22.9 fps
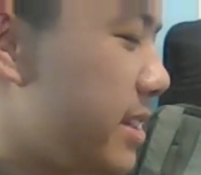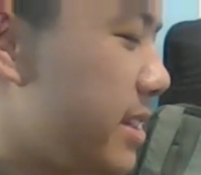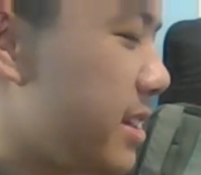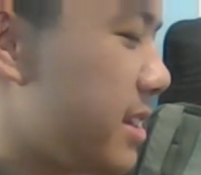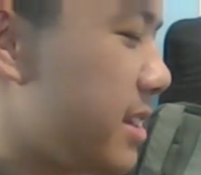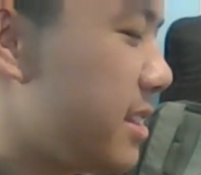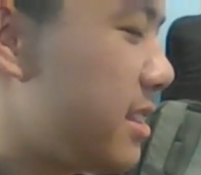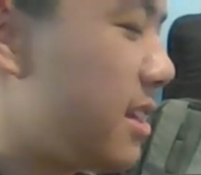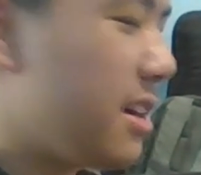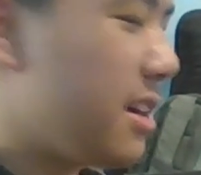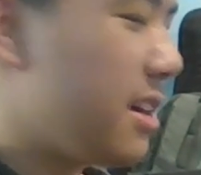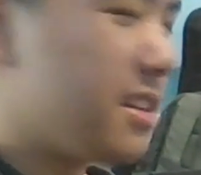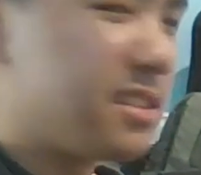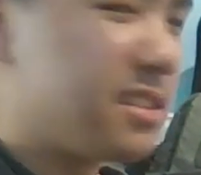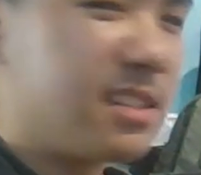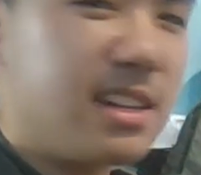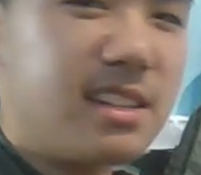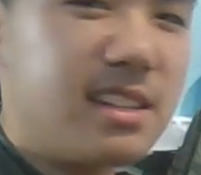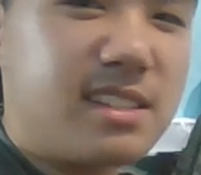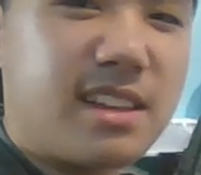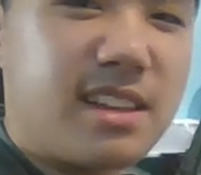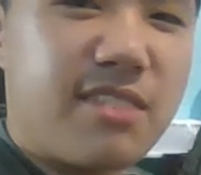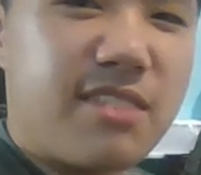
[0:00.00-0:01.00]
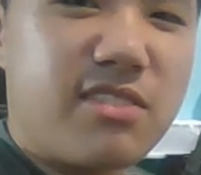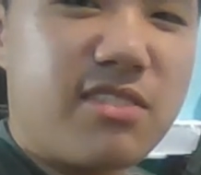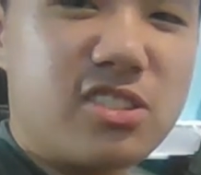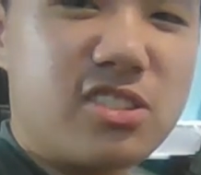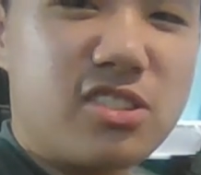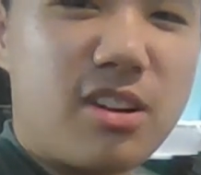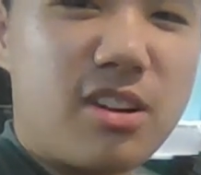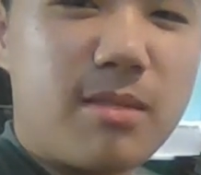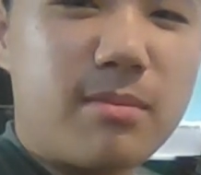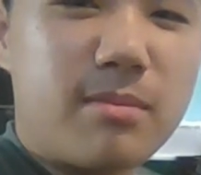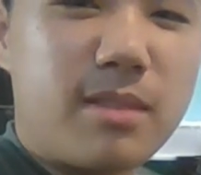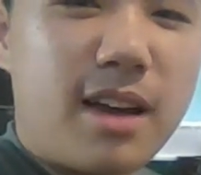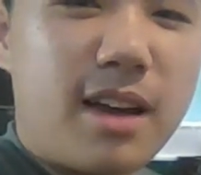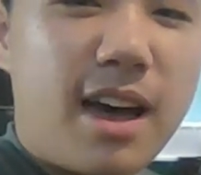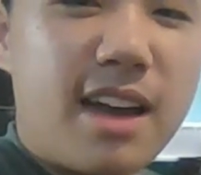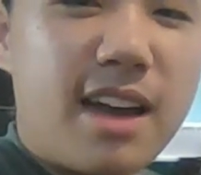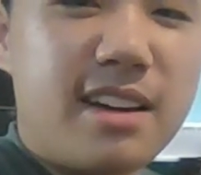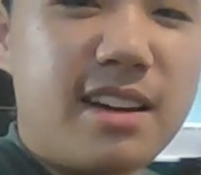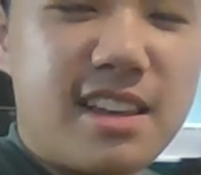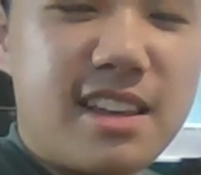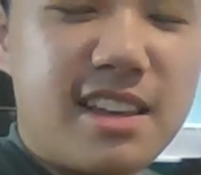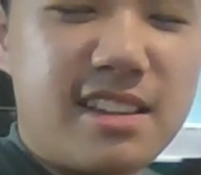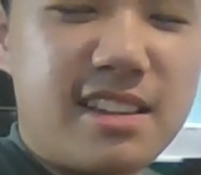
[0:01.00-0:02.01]
the C7 sharp
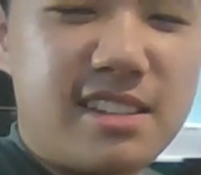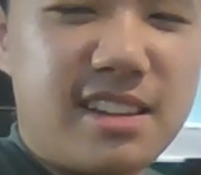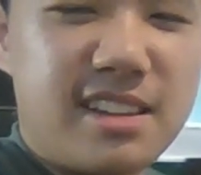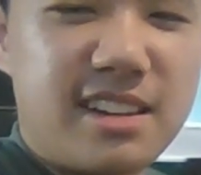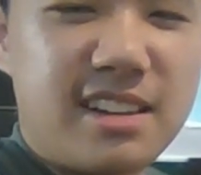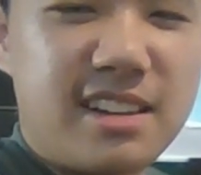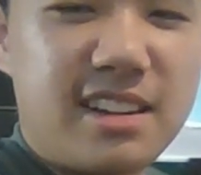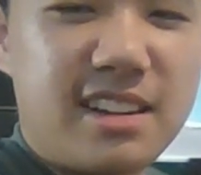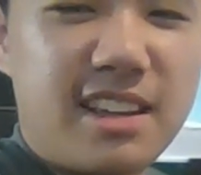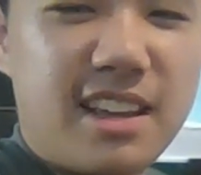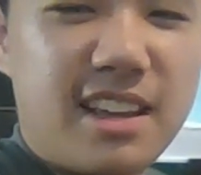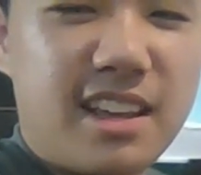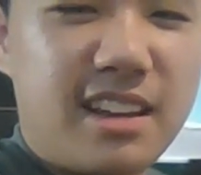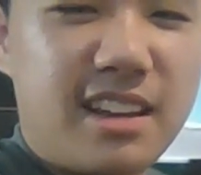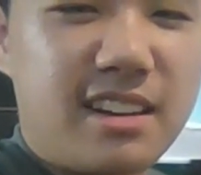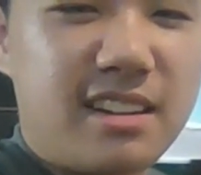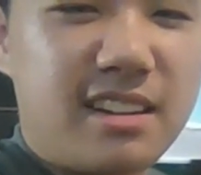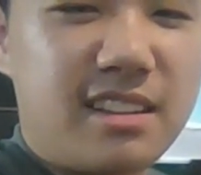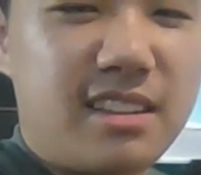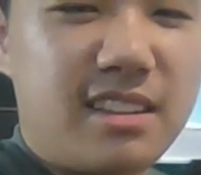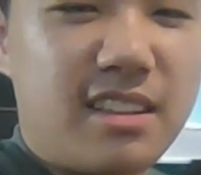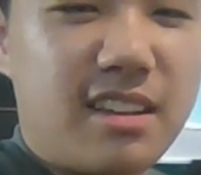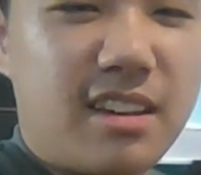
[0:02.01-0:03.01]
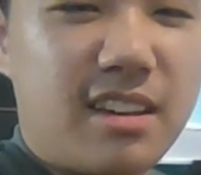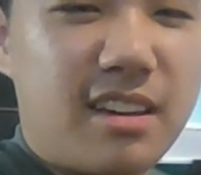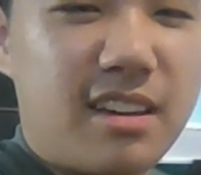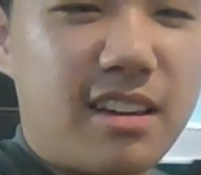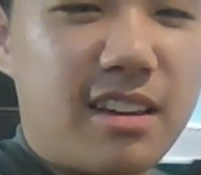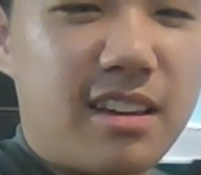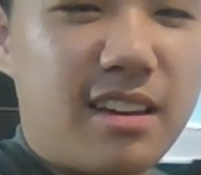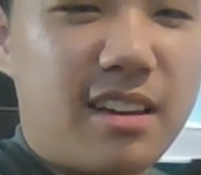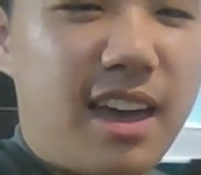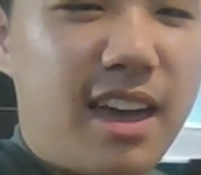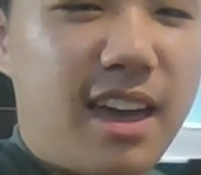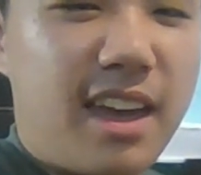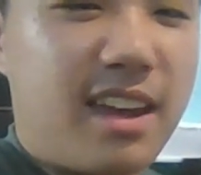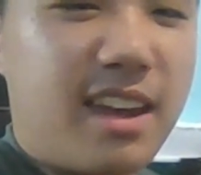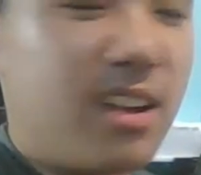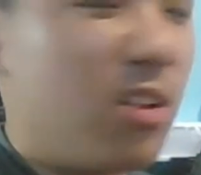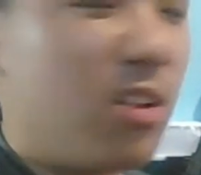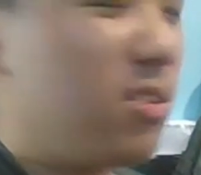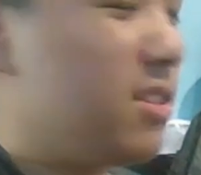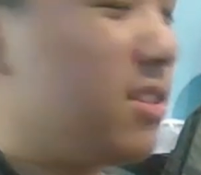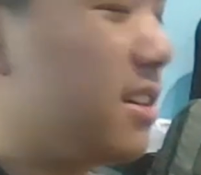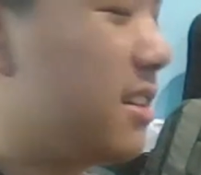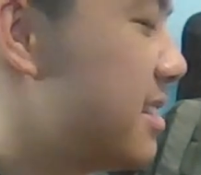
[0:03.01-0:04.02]
9 isn't in the
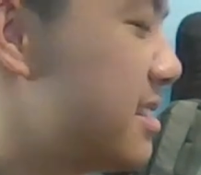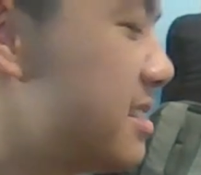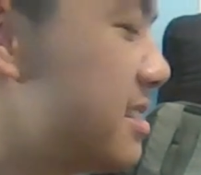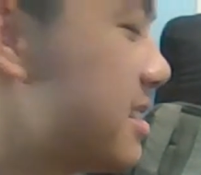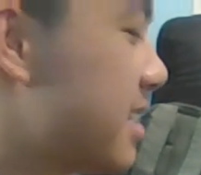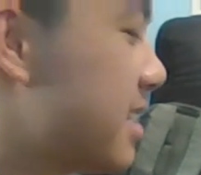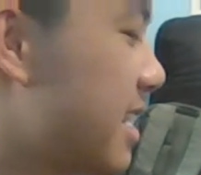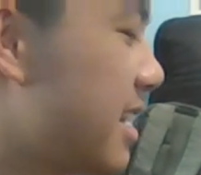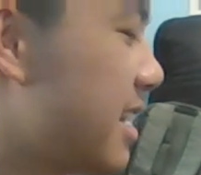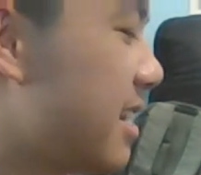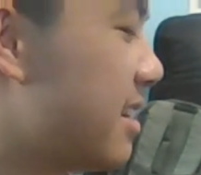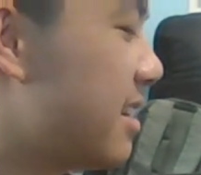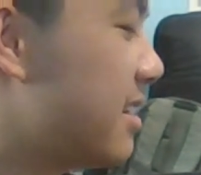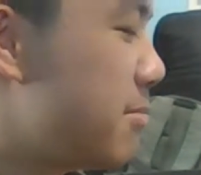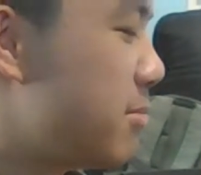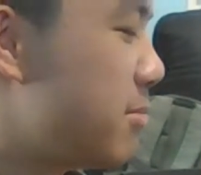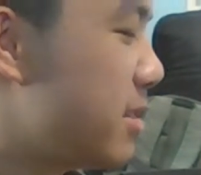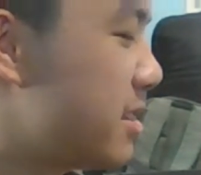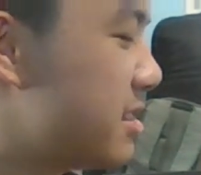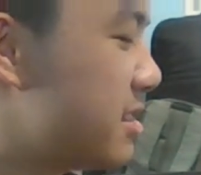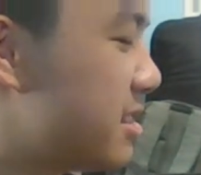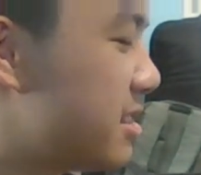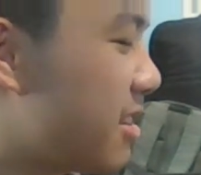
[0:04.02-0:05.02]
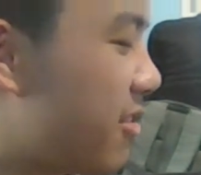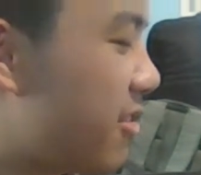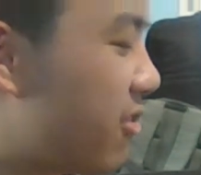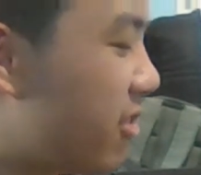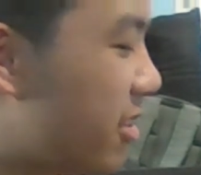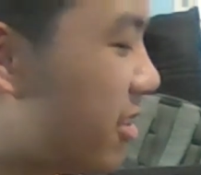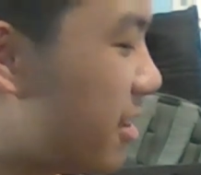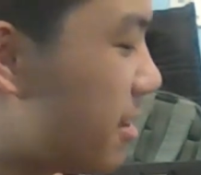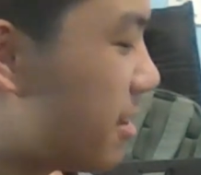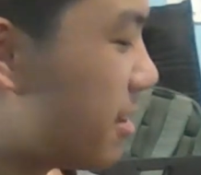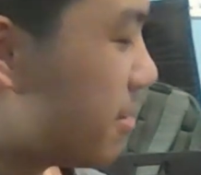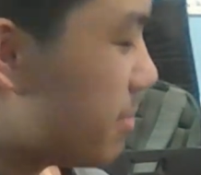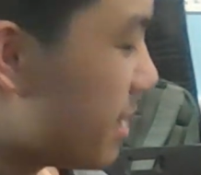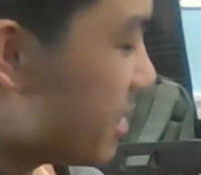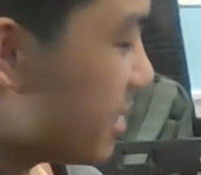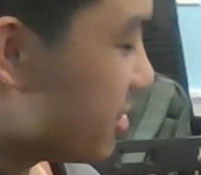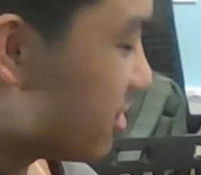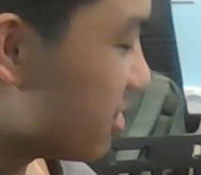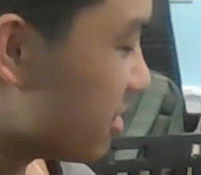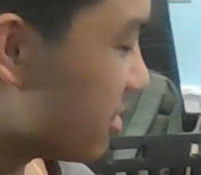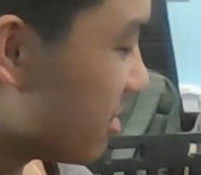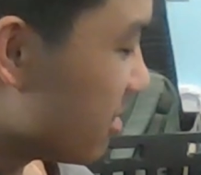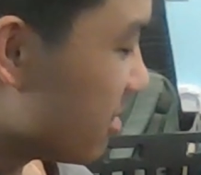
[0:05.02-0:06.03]
Aeolian scale because of a
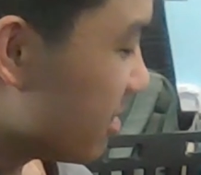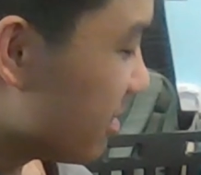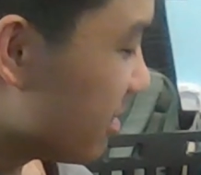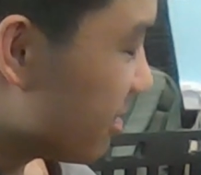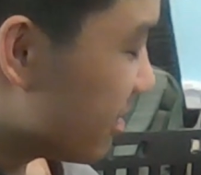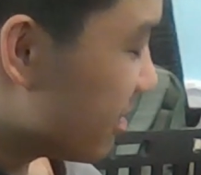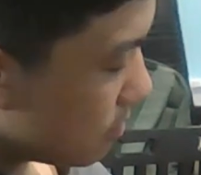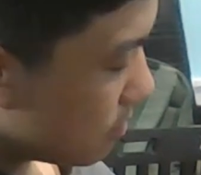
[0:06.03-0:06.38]
major note.